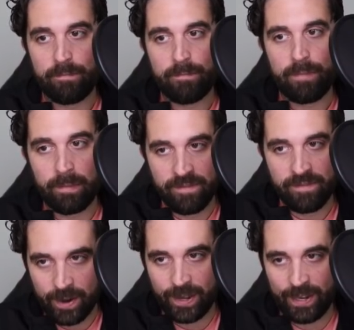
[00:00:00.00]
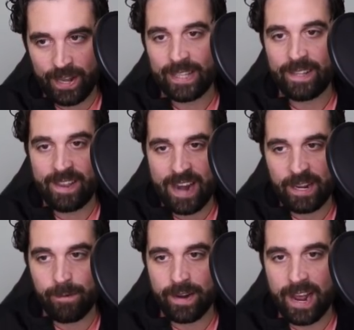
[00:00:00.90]
probably very unlikely that
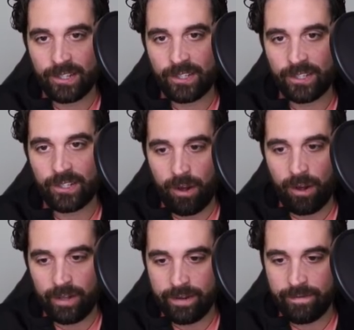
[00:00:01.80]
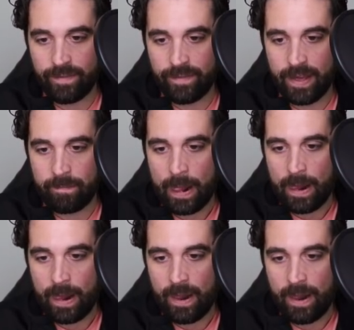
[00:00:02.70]
anyone has all 8 of them.
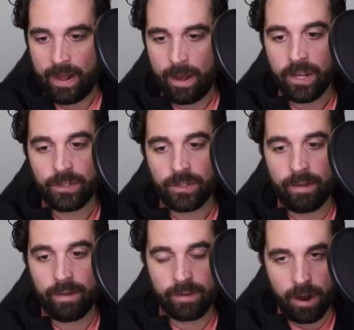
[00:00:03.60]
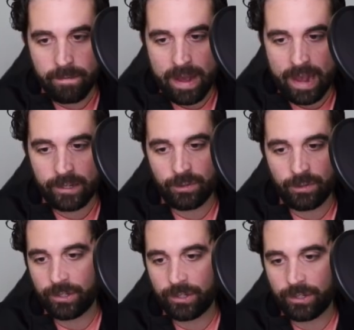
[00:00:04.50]
We also have card backs,
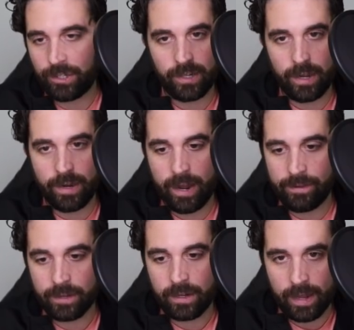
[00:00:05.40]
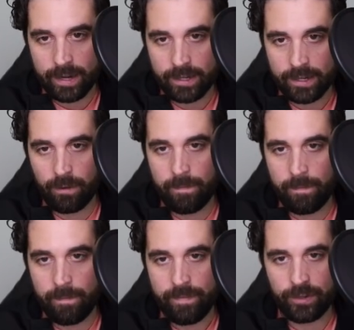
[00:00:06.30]
which is just another
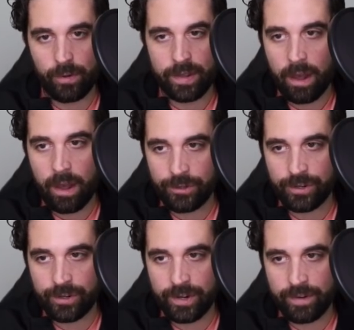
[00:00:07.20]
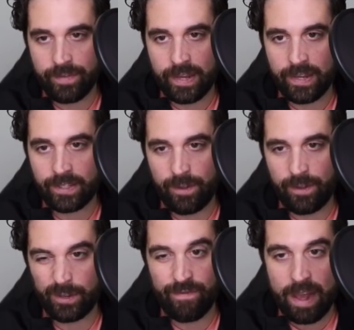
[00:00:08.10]
collectible. There's only 100 of these and there's
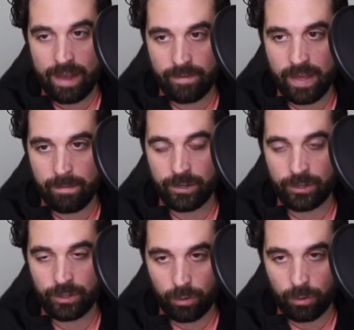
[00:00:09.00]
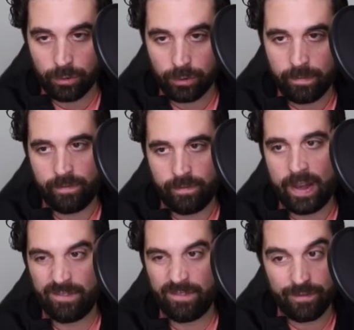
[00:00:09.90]
5 of them in total,
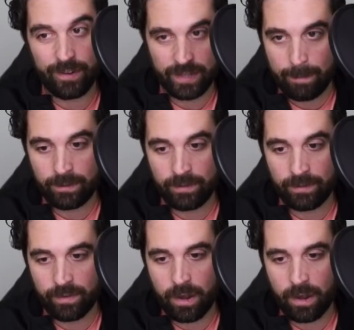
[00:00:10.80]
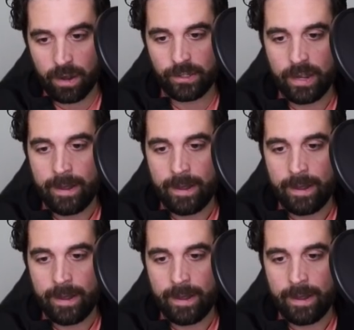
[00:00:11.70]
5 different types of cards.